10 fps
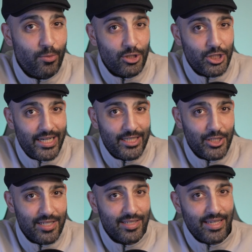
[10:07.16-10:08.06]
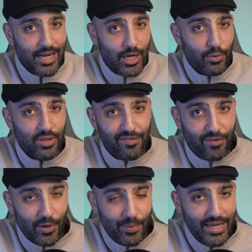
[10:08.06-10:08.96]
common challenges include the
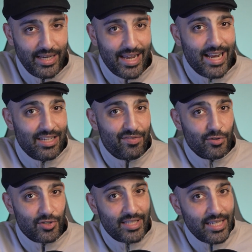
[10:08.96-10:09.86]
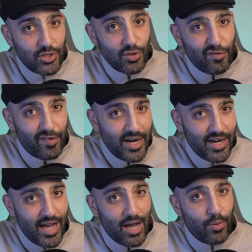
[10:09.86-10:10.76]
following, and if you stayed so
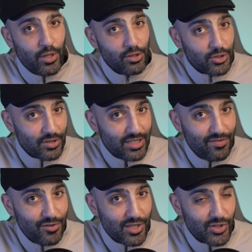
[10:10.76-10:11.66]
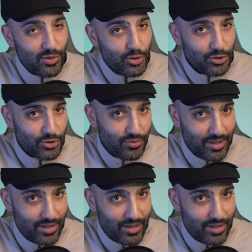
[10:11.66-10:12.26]
far, I will also give you the solutions